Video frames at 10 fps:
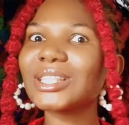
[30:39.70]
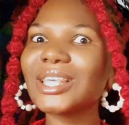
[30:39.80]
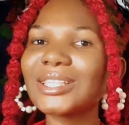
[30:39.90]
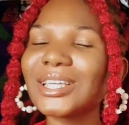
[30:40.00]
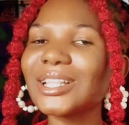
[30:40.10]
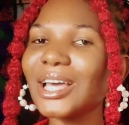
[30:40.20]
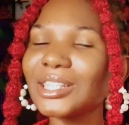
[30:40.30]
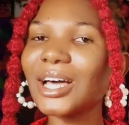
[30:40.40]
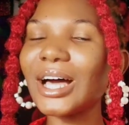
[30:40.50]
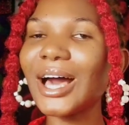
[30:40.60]
synthetic
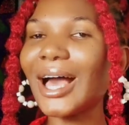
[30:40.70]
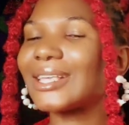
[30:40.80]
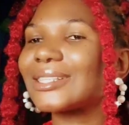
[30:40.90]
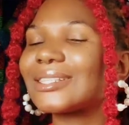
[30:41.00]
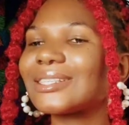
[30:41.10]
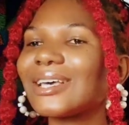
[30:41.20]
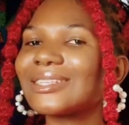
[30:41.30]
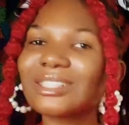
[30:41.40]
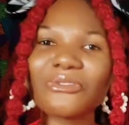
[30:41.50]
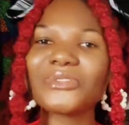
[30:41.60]
leather as
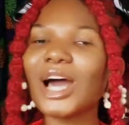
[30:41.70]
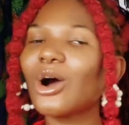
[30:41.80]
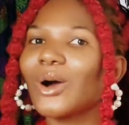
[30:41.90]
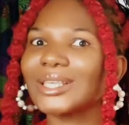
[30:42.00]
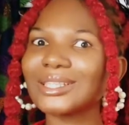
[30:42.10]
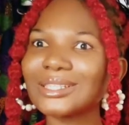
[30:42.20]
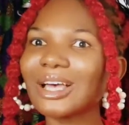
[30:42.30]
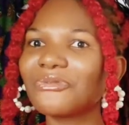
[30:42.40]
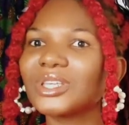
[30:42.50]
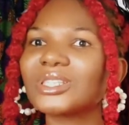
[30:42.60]
stiffener or as
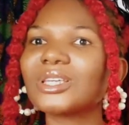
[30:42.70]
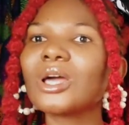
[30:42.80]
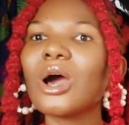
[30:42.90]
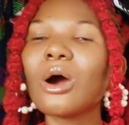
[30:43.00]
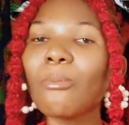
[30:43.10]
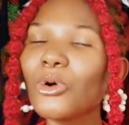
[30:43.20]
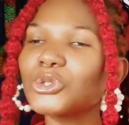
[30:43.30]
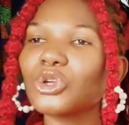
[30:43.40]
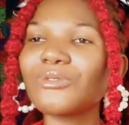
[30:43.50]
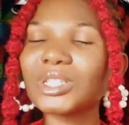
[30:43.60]
interfacing
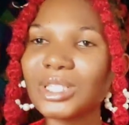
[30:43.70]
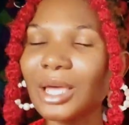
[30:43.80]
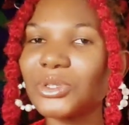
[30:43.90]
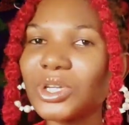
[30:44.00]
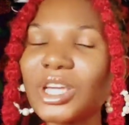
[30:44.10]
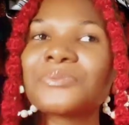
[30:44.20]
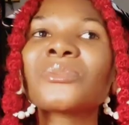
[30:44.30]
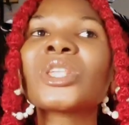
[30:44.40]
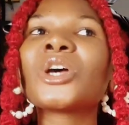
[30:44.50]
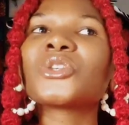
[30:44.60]
most of the times.
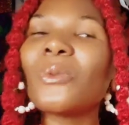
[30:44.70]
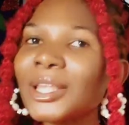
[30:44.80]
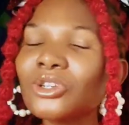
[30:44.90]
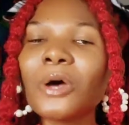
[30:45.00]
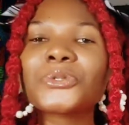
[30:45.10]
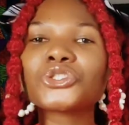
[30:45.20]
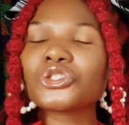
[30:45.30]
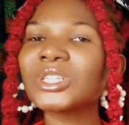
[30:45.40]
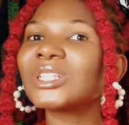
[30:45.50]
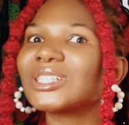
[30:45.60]
Okay, so when it comes to
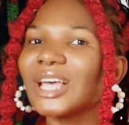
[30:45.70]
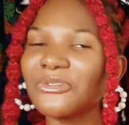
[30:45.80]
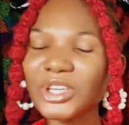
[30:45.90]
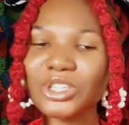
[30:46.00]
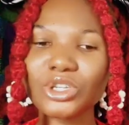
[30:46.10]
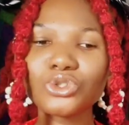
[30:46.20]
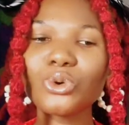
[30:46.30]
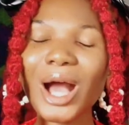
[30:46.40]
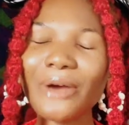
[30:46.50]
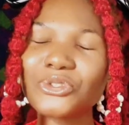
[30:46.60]
choosing interfacing,
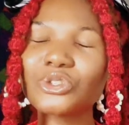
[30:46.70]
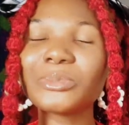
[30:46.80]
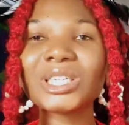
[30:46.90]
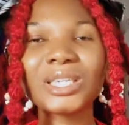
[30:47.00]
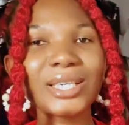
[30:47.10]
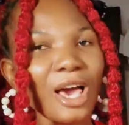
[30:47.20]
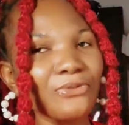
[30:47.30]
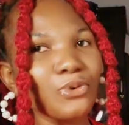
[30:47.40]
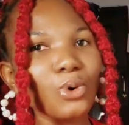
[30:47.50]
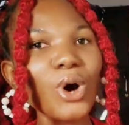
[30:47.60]
you have to be
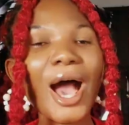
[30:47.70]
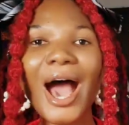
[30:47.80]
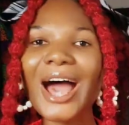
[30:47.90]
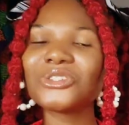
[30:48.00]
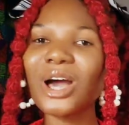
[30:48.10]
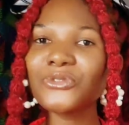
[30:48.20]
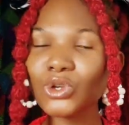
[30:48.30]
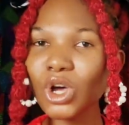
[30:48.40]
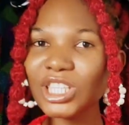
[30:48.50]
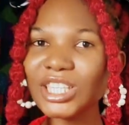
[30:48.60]
careful and you have
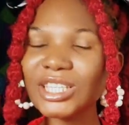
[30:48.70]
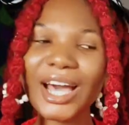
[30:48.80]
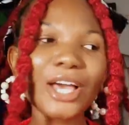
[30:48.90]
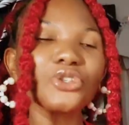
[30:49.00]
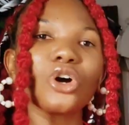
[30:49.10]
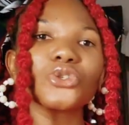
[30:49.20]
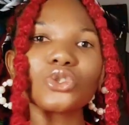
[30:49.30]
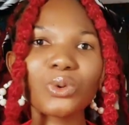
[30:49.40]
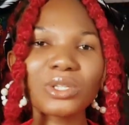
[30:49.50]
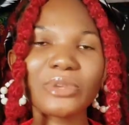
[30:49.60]
to consider your
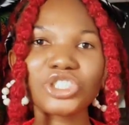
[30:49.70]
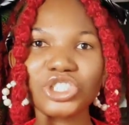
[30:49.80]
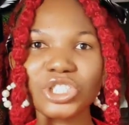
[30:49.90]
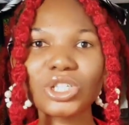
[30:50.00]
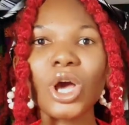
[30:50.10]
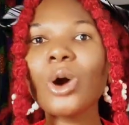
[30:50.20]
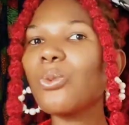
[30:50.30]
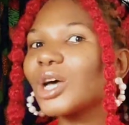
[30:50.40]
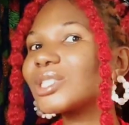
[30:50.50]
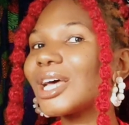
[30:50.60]
sewing machine.
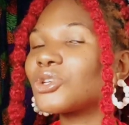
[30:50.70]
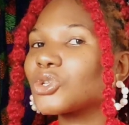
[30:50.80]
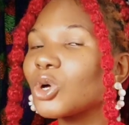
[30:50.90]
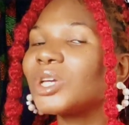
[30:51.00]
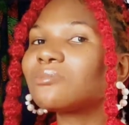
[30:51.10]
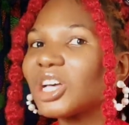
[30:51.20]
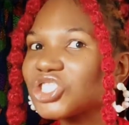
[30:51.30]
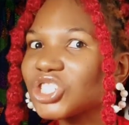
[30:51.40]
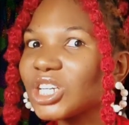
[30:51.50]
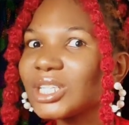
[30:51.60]
What can your sewing
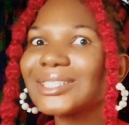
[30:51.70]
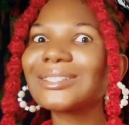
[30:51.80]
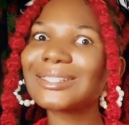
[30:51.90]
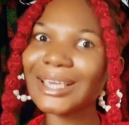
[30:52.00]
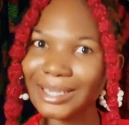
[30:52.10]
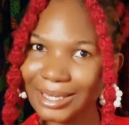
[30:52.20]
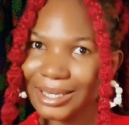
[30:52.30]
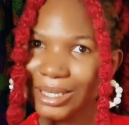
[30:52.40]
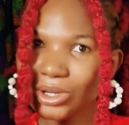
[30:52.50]
machine take?